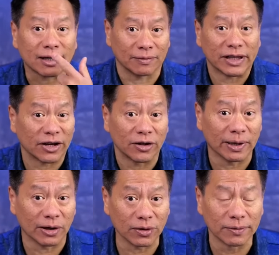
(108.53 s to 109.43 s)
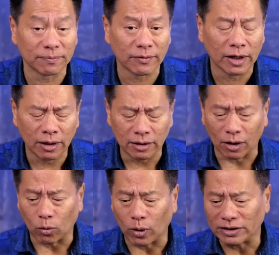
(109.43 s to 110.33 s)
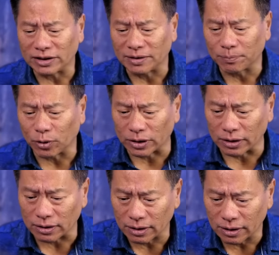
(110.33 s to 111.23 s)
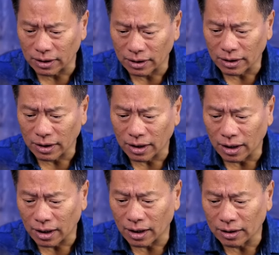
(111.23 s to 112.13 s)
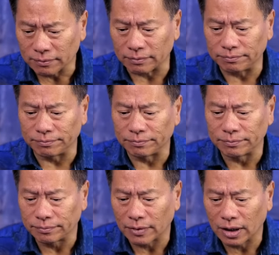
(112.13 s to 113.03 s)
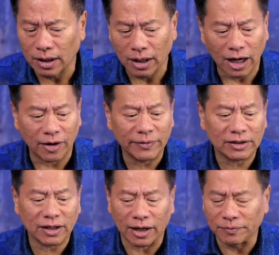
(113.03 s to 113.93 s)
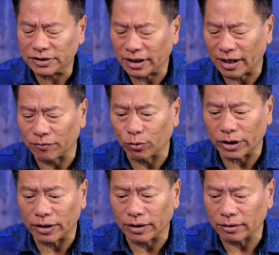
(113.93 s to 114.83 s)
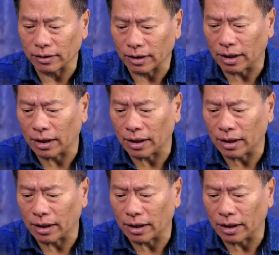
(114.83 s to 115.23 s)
comes out of your mouth. Now, why is this important? How many times have we...